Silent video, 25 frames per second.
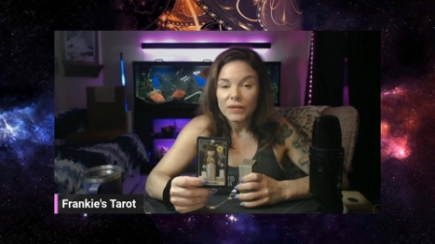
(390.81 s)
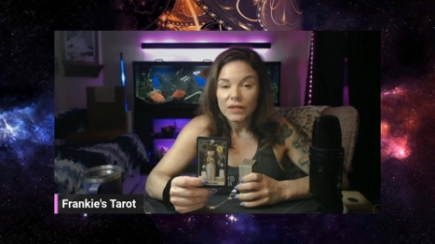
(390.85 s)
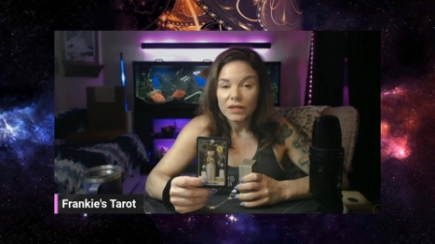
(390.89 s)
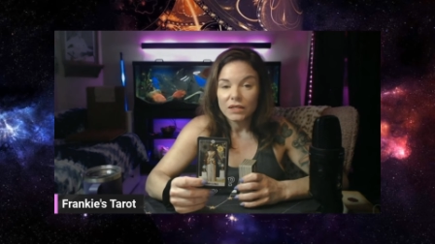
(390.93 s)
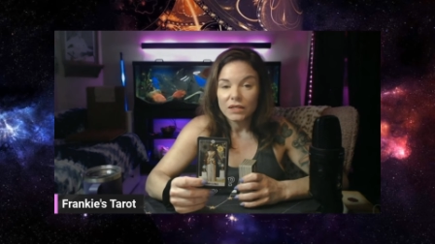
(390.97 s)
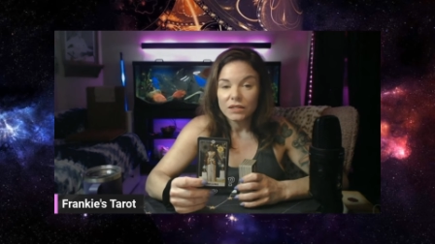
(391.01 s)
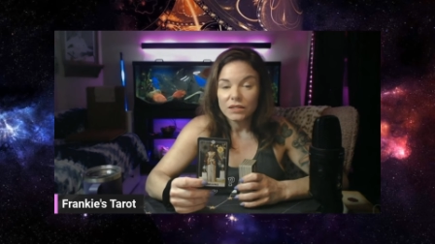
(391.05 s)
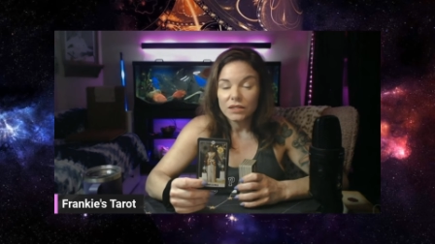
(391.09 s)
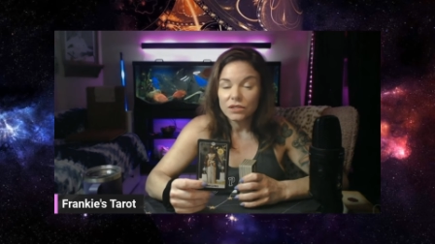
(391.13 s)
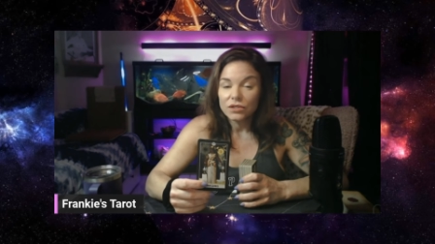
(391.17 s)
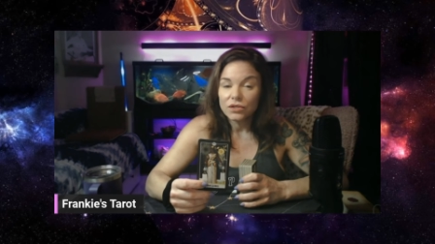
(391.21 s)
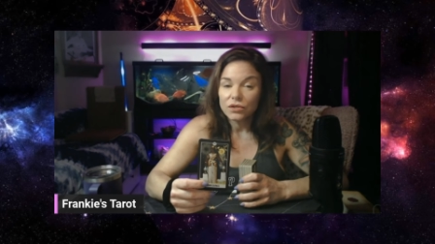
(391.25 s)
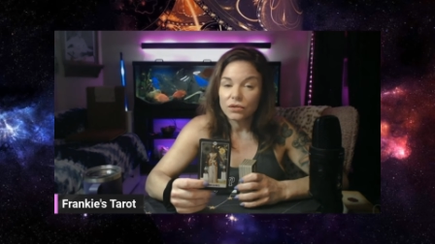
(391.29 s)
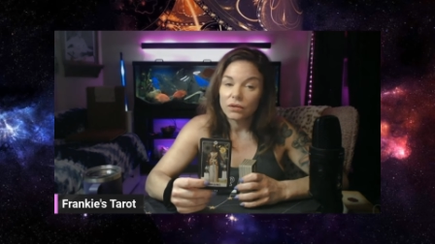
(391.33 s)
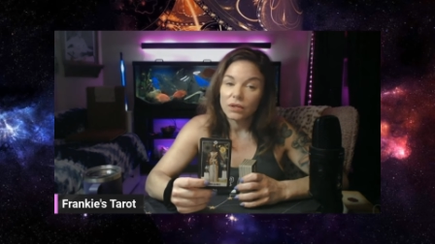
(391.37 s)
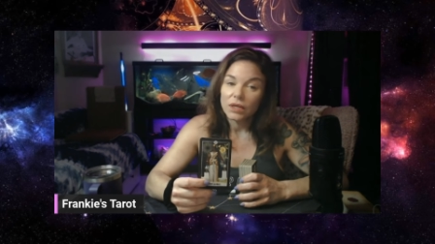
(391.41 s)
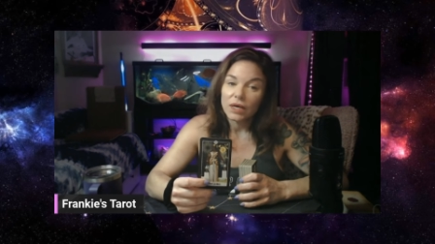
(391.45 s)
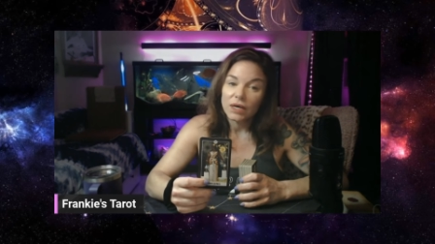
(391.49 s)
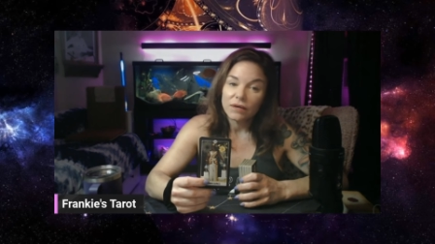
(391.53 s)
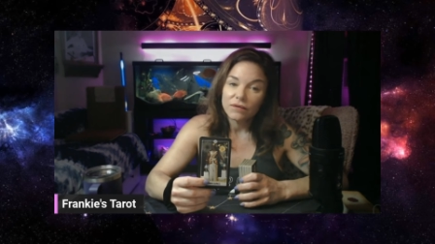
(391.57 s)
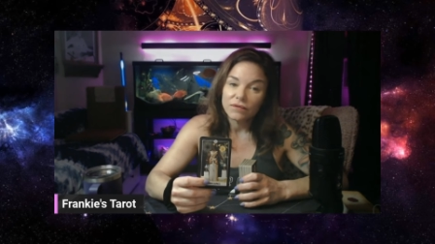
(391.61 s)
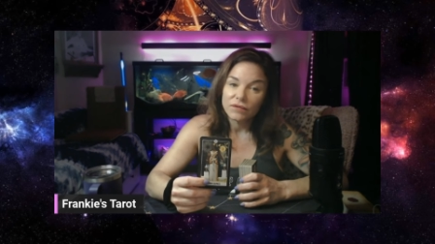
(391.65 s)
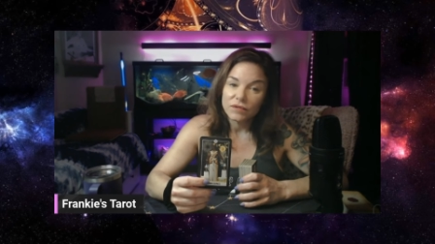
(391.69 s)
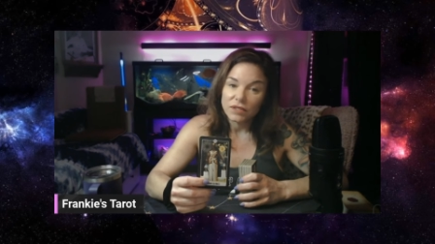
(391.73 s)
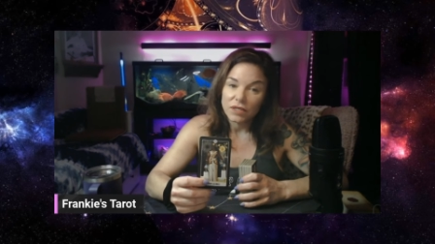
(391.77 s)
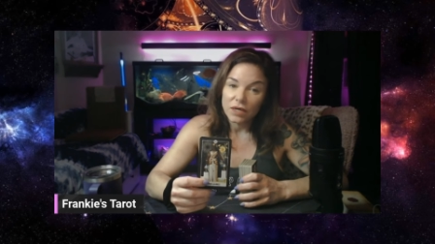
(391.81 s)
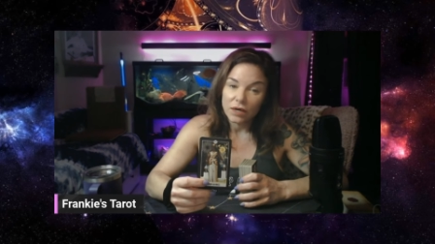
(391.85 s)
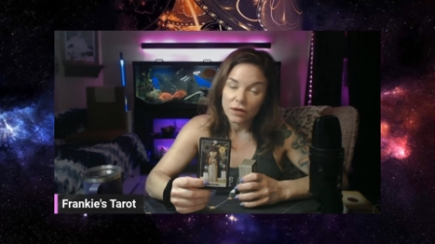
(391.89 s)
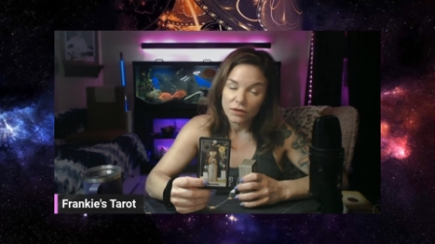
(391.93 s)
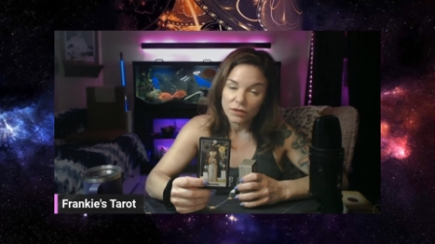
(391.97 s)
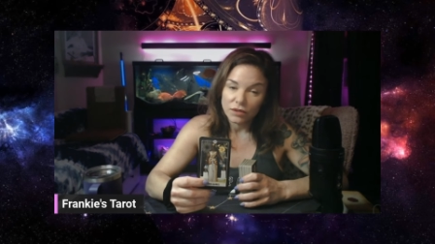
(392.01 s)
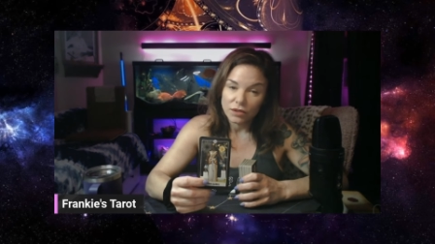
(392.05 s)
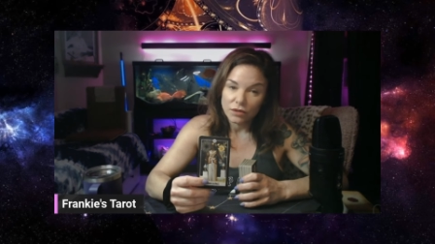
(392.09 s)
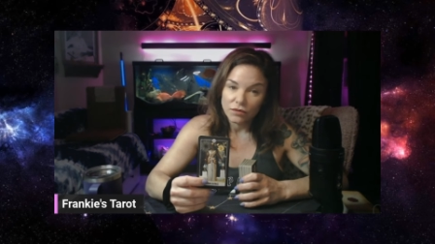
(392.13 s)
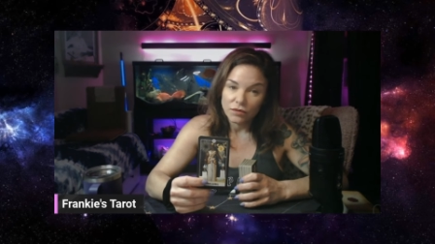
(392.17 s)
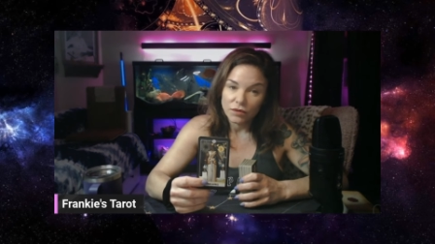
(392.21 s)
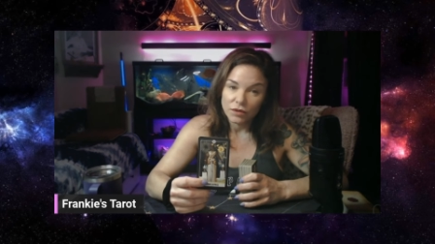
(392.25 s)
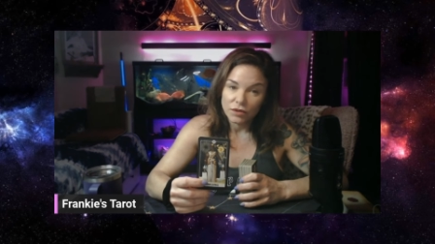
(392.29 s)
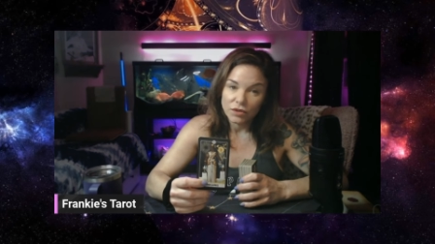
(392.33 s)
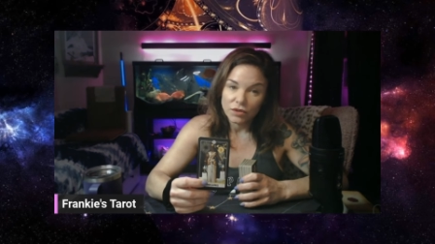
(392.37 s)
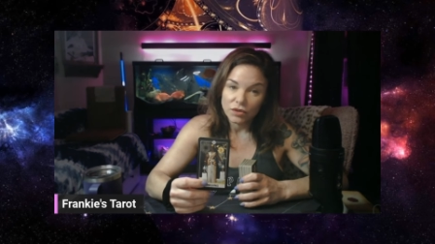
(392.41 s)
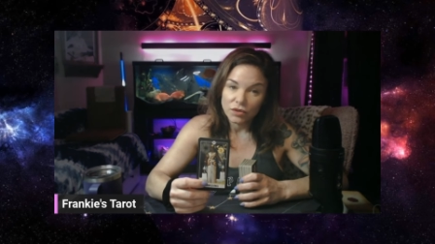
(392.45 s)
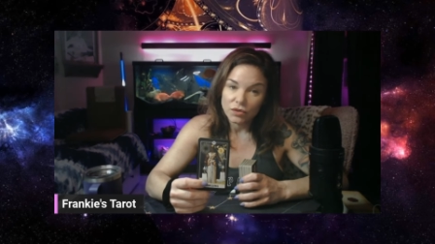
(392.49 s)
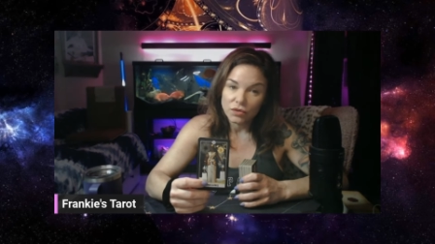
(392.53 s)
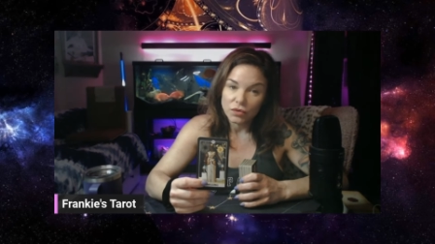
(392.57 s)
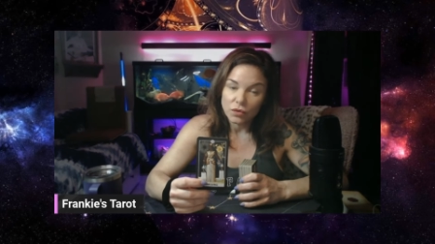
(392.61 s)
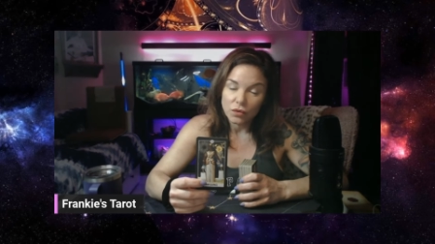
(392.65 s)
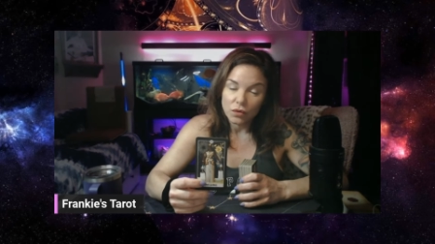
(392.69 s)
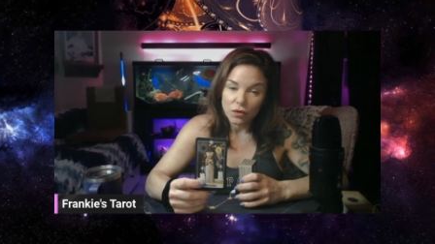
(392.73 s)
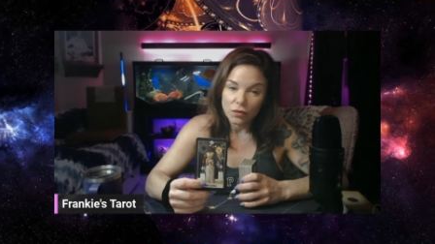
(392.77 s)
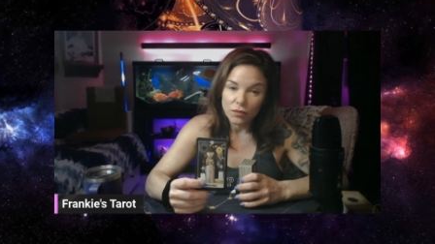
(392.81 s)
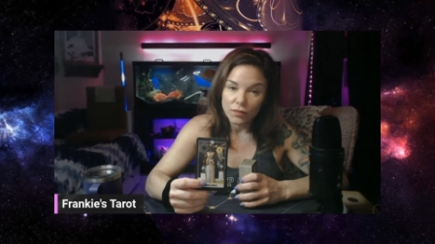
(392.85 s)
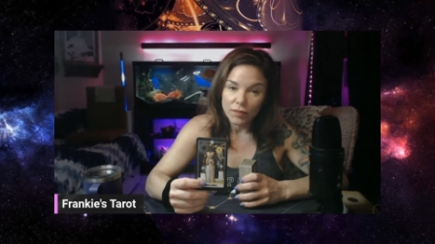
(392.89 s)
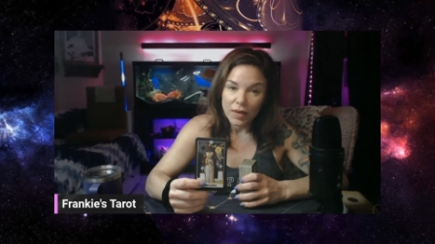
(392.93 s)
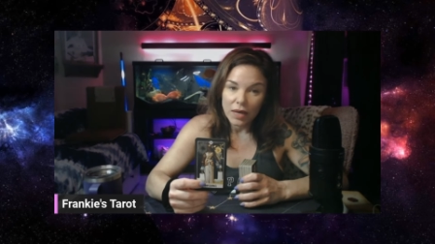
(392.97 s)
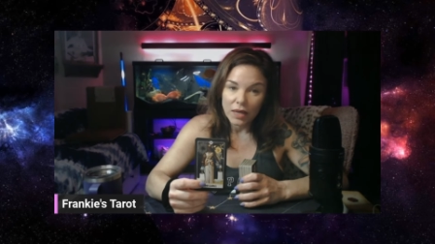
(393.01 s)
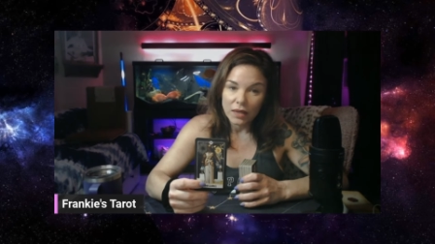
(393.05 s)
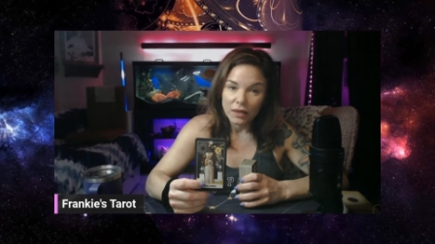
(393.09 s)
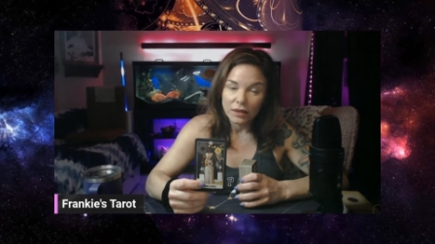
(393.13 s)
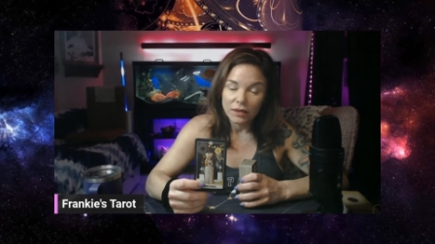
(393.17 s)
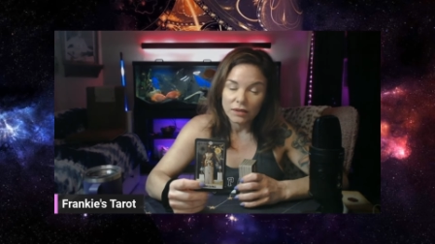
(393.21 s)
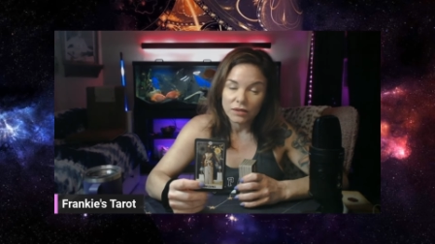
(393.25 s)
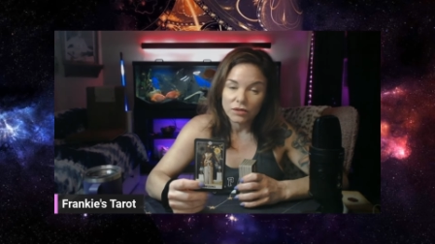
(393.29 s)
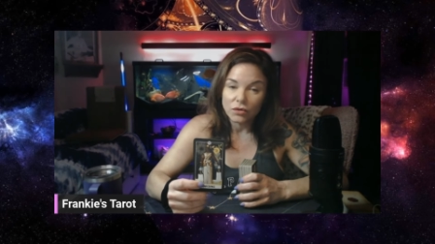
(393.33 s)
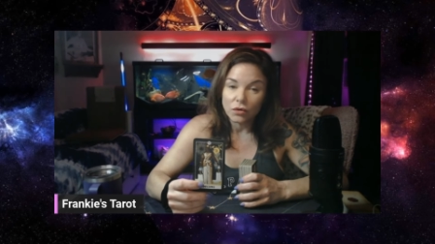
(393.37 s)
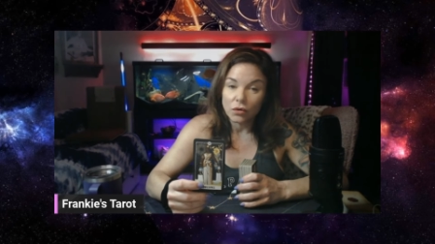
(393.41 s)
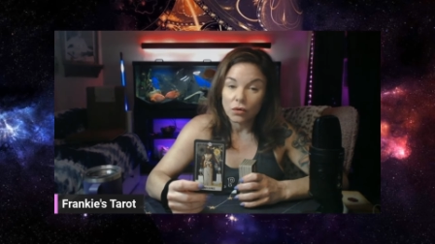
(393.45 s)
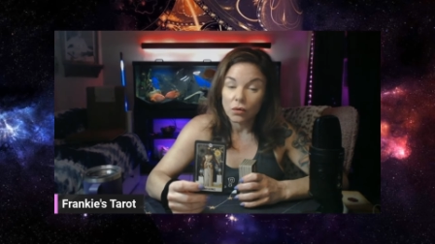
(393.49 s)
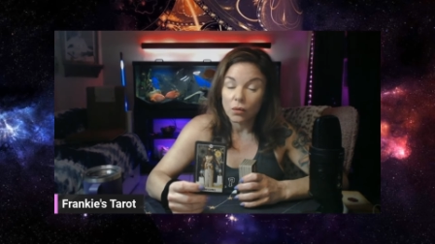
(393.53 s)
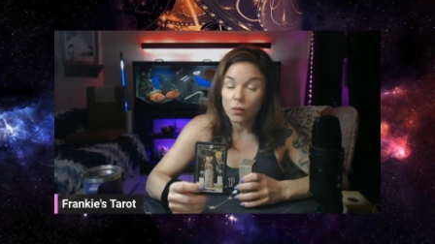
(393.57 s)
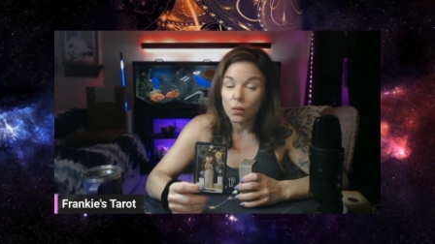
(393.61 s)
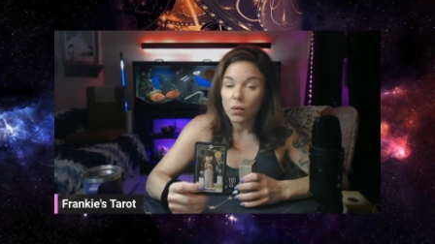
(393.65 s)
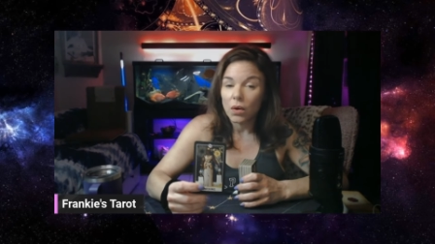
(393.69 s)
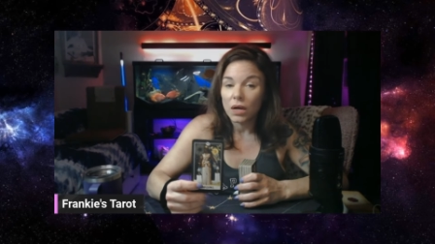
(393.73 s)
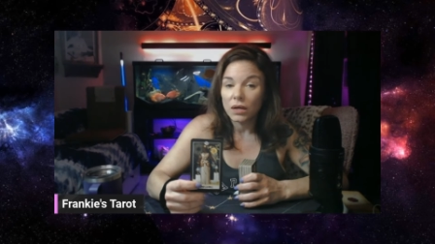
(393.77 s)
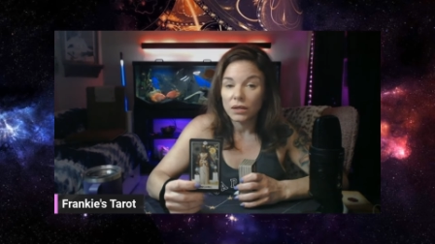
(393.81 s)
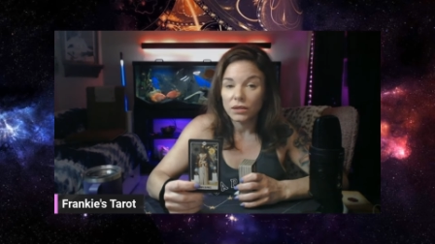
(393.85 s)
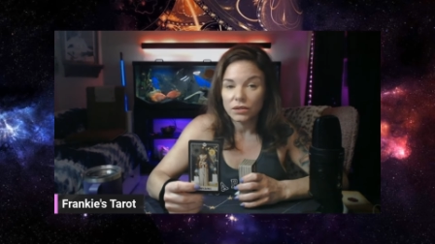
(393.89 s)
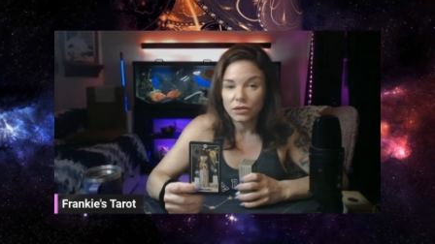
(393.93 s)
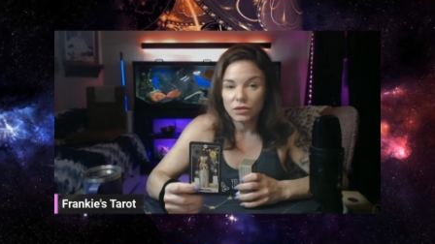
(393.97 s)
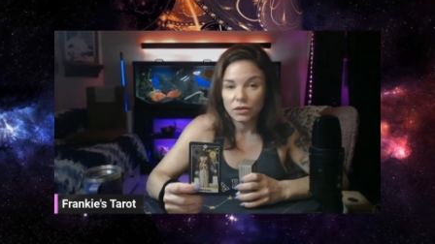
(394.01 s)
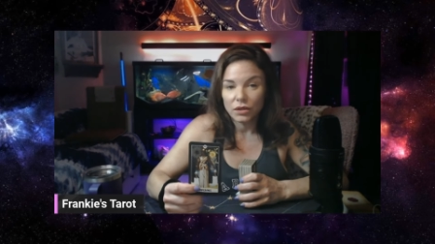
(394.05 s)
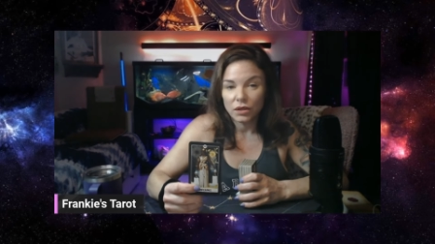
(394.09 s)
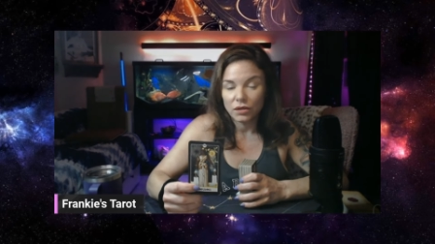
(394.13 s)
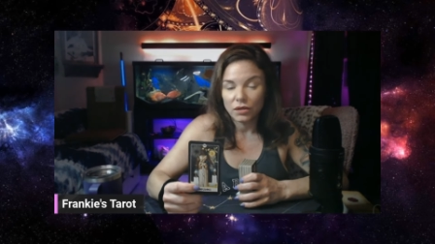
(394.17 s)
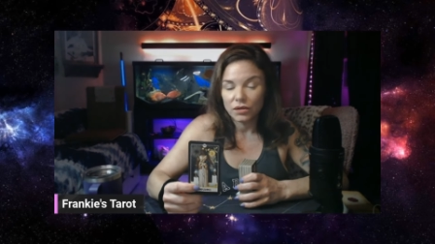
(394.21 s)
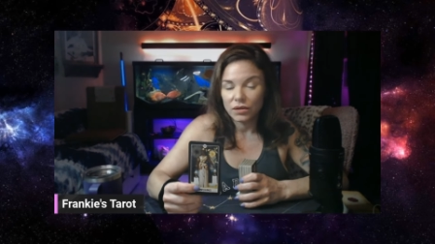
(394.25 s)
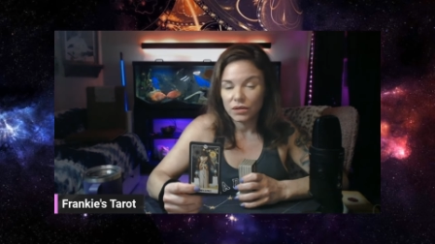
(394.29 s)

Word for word: This is your life starting to restore balance, or wanting to.